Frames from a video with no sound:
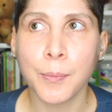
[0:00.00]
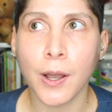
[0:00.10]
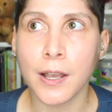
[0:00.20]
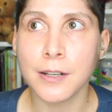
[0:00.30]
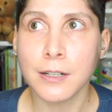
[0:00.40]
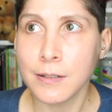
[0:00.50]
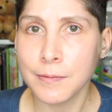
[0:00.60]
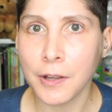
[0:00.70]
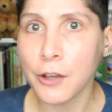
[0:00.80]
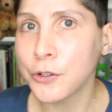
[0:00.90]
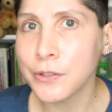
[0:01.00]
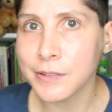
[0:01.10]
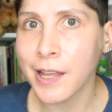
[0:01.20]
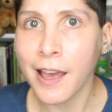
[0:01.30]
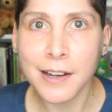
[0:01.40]
But other
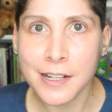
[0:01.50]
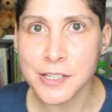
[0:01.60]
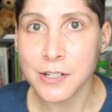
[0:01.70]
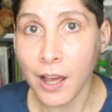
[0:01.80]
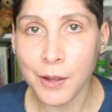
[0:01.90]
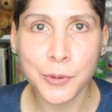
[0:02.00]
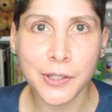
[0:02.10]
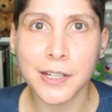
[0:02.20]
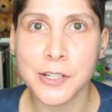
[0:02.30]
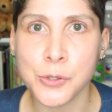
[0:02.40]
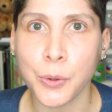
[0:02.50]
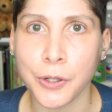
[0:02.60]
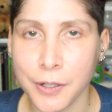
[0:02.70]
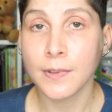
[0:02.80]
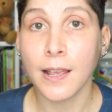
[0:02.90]
than that, it's not really a
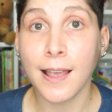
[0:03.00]
disorder.